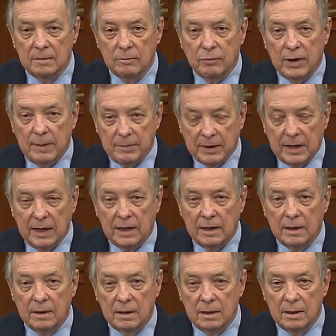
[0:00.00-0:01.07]

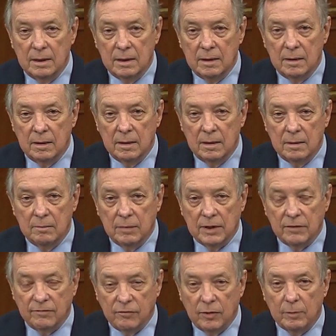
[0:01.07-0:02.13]
propagated by
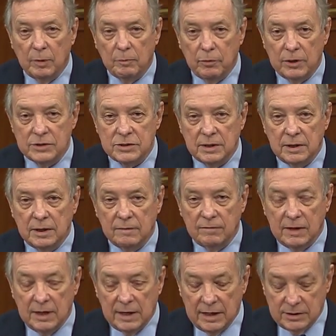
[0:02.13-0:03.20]
the former President of
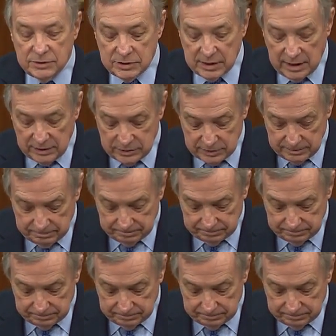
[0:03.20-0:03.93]
the United States.